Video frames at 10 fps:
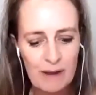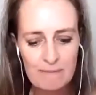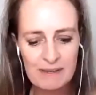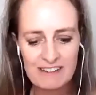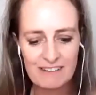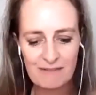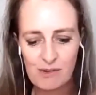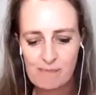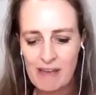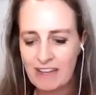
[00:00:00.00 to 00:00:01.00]
weapon
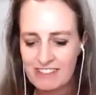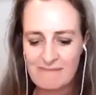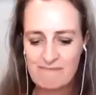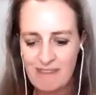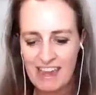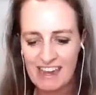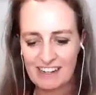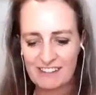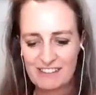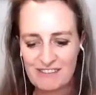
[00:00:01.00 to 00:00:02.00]
for bouncing
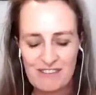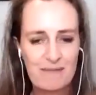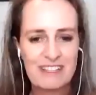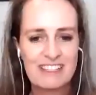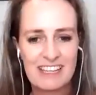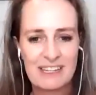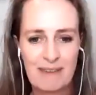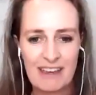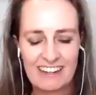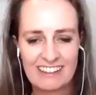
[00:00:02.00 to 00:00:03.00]
back from a
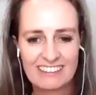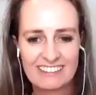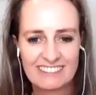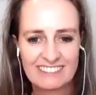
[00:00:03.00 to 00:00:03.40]
setback?